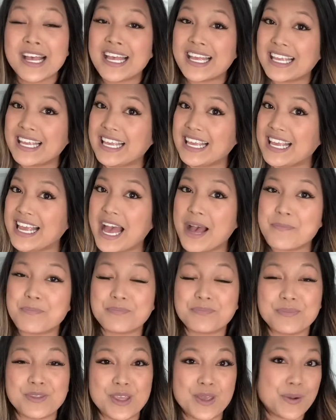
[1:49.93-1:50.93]
Yep,
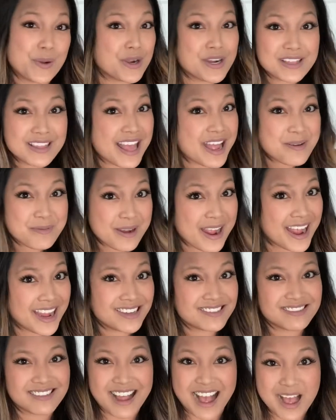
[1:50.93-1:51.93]
you heard that right.
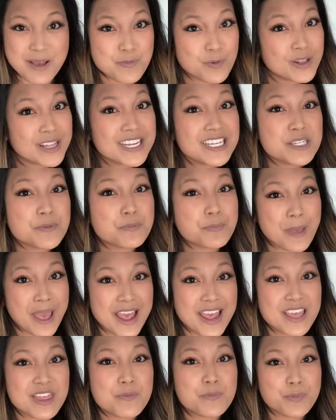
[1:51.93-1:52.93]
I'm willing to
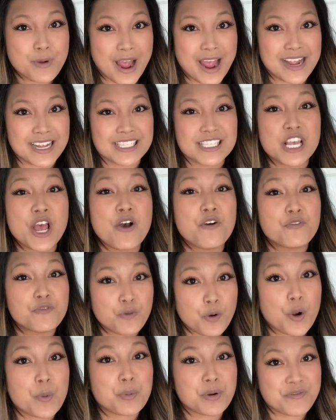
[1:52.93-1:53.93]
pay the price
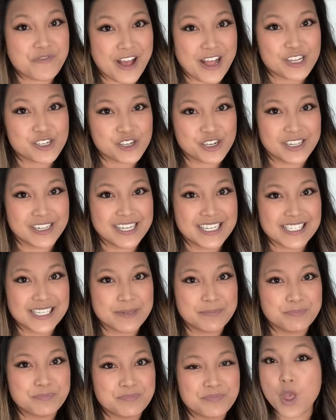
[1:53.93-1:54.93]
for
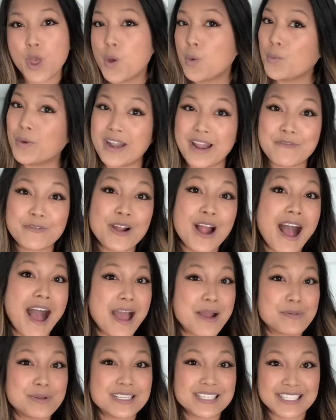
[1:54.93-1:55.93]
professionalism. Whenever I
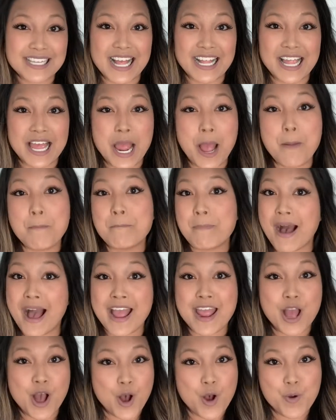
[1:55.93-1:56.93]
was selling my
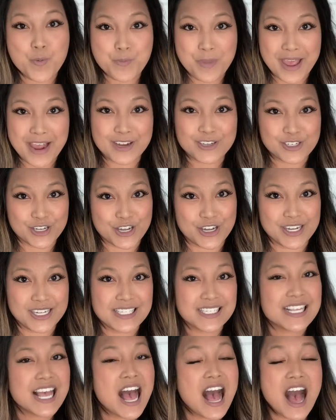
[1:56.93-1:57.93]
home-baked goods,
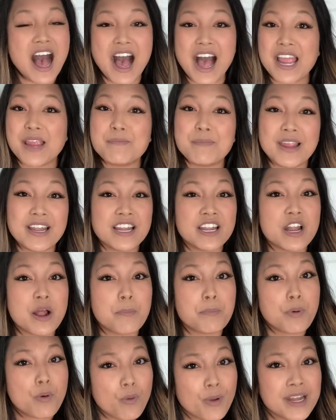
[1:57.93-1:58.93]
I made it a
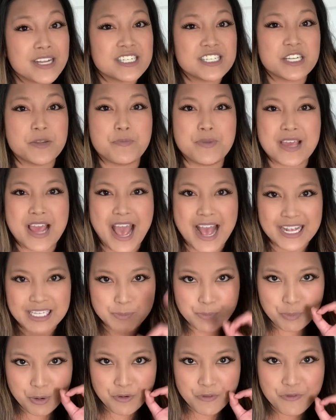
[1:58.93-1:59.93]
point to be as
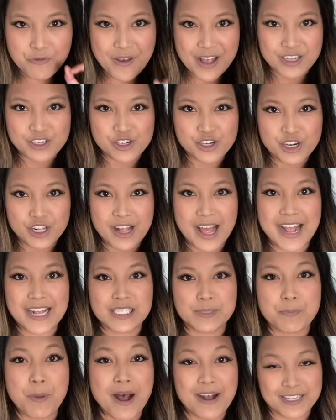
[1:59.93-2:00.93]
professional as
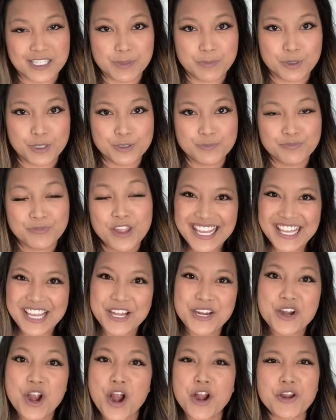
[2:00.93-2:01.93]
possible. Here
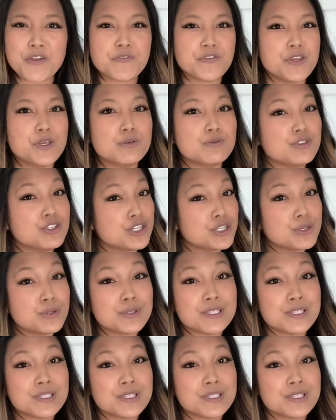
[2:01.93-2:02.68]
are a few do's